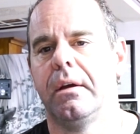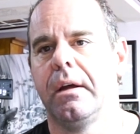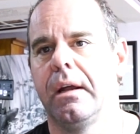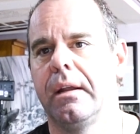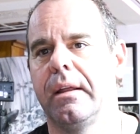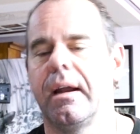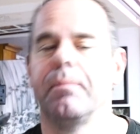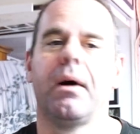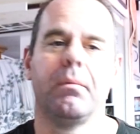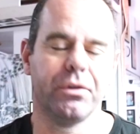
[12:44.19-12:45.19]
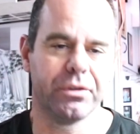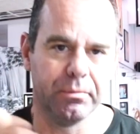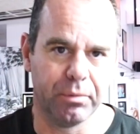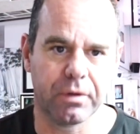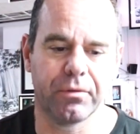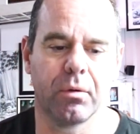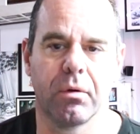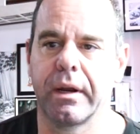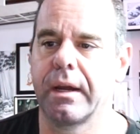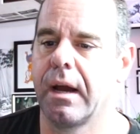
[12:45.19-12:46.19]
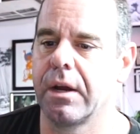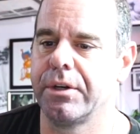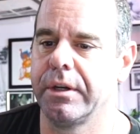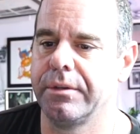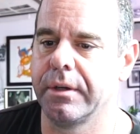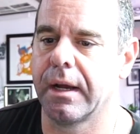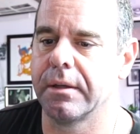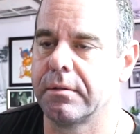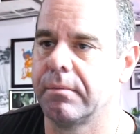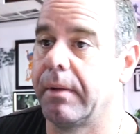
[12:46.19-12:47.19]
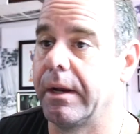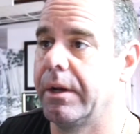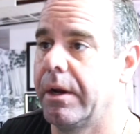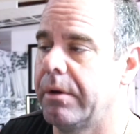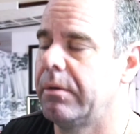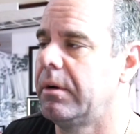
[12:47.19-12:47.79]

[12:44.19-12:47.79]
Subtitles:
And then I published the book for Horikashi, as you guys might know.